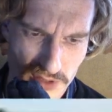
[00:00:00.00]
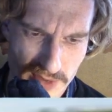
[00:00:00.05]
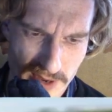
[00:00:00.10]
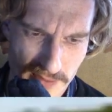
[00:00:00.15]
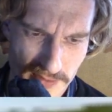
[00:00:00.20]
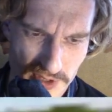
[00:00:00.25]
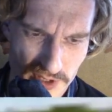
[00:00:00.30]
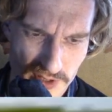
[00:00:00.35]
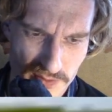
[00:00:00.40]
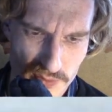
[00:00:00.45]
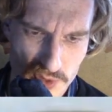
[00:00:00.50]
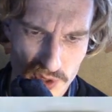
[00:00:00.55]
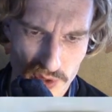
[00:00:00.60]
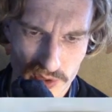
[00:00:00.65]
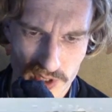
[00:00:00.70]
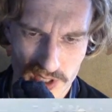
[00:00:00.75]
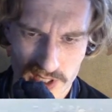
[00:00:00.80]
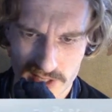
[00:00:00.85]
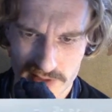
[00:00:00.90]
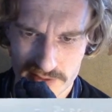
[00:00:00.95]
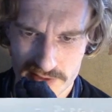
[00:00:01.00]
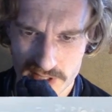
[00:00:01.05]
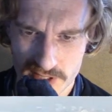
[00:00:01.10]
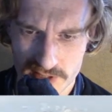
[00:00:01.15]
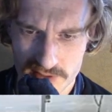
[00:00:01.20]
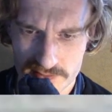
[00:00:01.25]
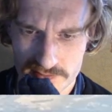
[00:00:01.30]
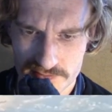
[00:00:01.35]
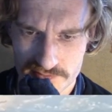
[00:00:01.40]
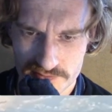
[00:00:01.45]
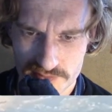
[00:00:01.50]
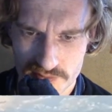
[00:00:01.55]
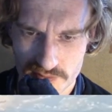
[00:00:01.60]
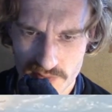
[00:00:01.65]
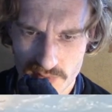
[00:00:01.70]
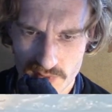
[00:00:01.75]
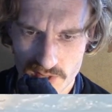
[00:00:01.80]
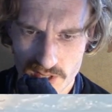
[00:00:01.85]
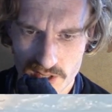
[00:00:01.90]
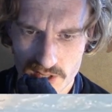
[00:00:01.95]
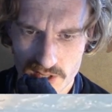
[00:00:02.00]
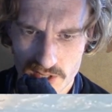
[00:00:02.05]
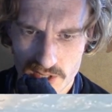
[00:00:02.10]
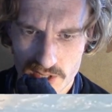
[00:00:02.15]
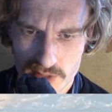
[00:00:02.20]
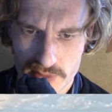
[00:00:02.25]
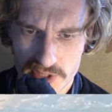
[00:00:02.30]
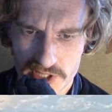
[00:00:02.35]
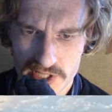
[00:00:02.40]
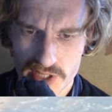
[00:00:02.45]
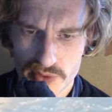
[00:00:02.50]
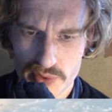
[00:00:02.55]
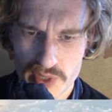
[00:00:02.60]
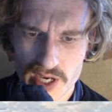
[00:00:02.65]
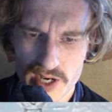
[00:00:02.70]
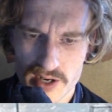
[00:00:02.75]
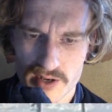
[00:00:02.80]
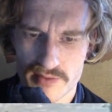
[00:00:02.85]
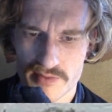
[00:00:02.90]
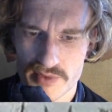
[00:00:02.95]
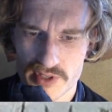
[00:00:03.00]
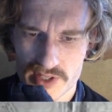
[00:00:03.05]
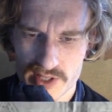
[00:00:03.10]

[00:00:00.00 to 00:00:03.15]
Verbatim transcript: Maps is broken, I think. But here we are,